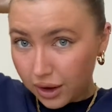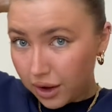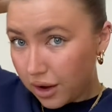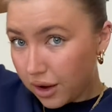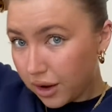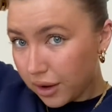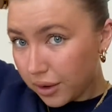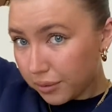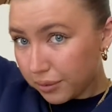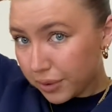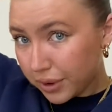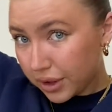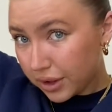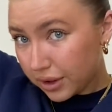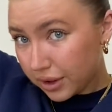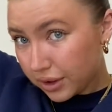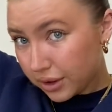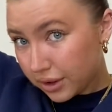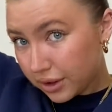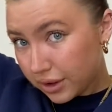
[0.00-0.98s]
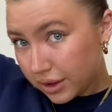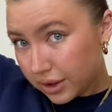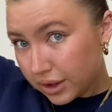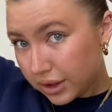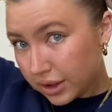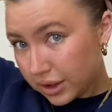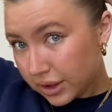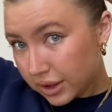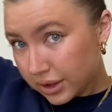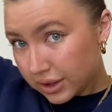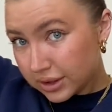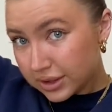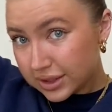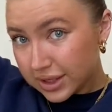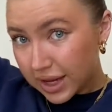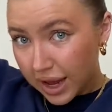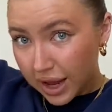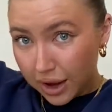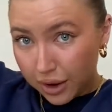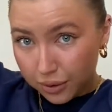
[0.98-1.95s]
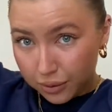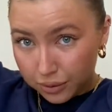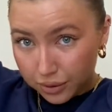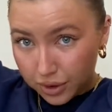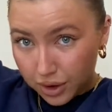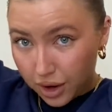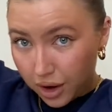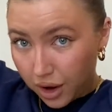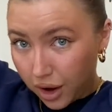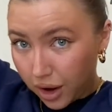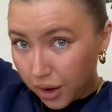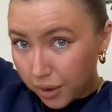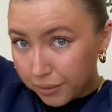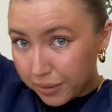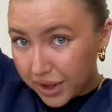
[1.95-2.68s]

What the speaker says: up, down, up.